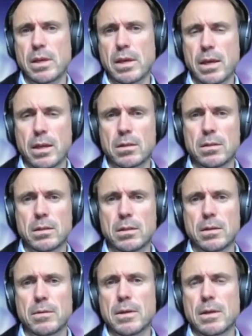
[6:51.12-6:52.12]

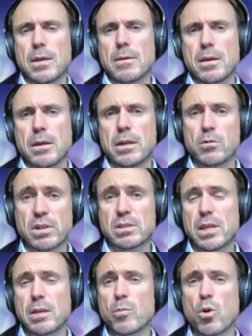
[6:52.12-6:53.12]
and
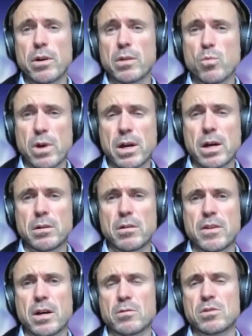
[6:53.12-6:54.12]
addressing more than
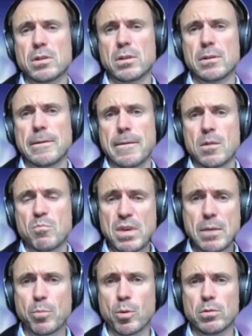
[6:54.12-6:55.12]
100,000
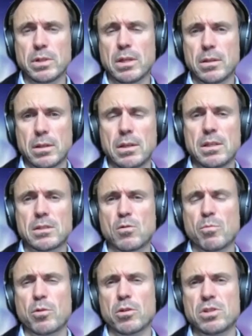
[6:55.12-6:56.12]
people in these
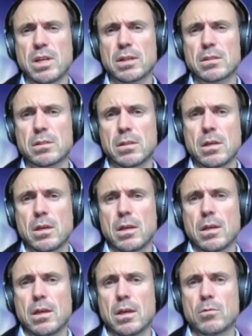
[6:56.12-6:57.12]
2 projects
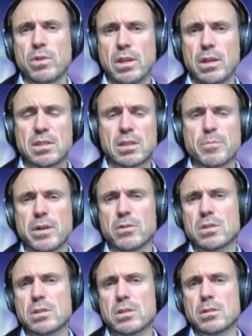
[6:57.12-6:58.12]
within 6
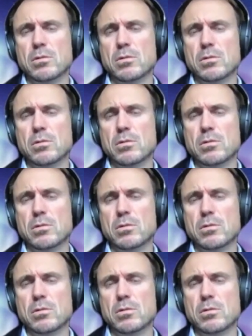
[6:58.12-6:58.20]
months.